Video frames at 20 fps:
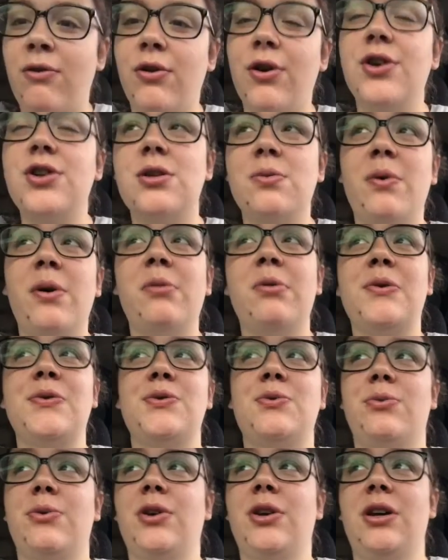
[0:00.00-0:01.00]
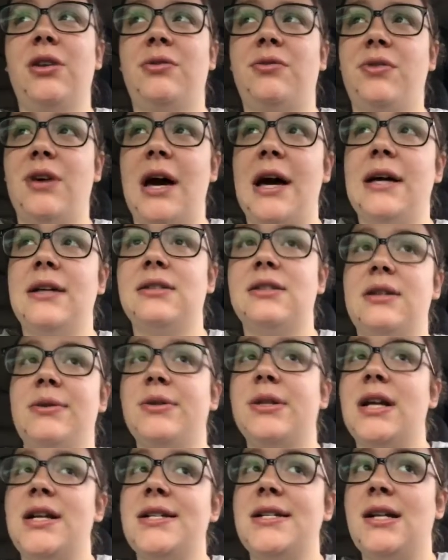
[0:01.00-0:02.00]
first appointment was really fast. It
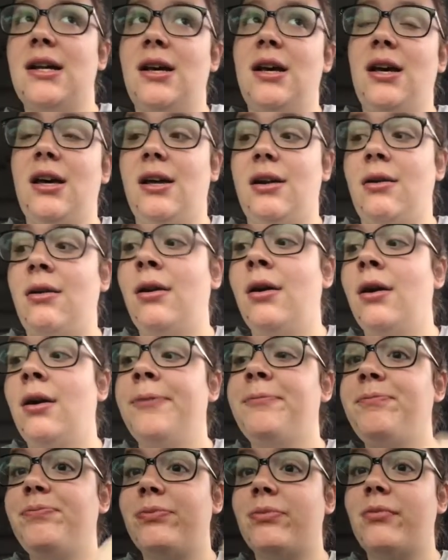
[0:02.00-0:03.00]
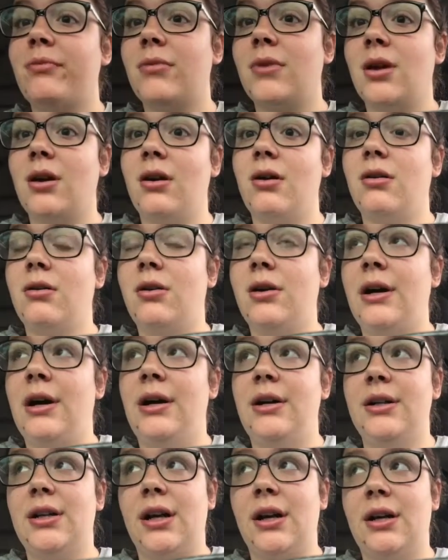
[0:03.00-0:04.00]
was at 10.
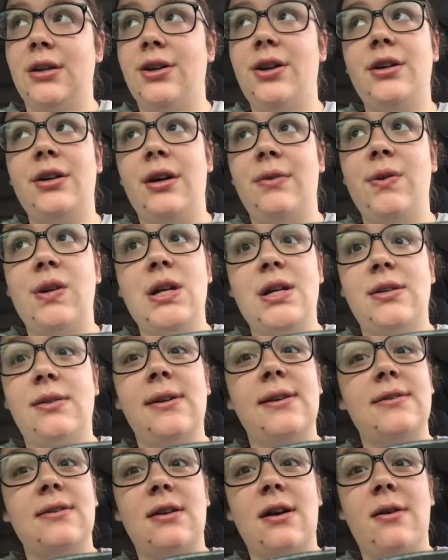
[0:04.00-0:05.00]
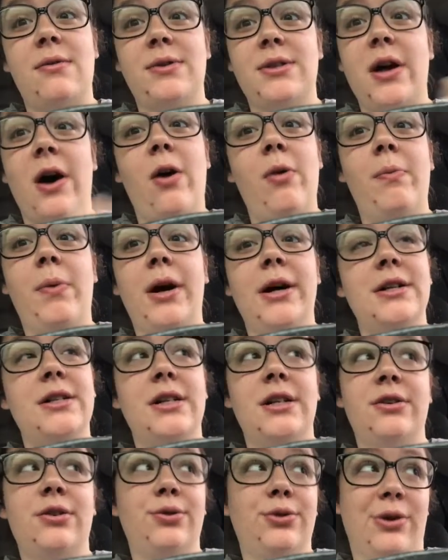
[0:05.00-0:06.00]
And I got there at 9.56 and I was out by
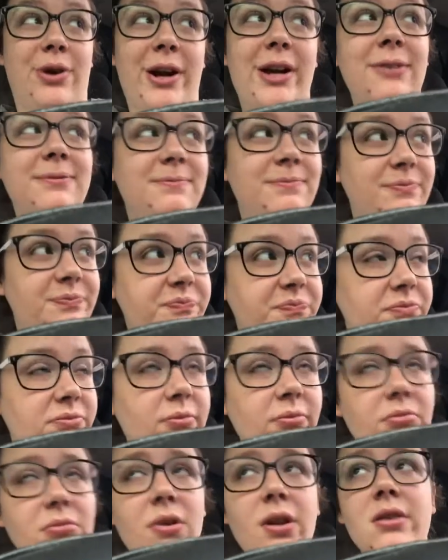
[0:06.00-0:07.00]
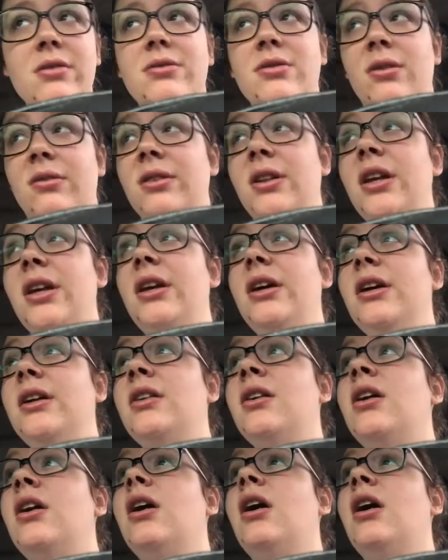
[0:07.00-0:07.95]
10.03. So then